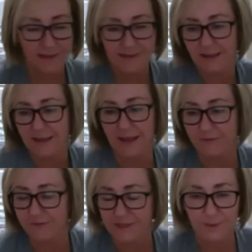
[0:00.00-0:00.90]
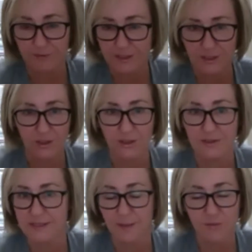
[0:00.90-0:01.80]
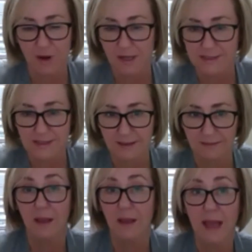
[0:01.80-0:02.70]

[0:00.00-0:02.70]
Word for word: things like our investment returns, our pricing,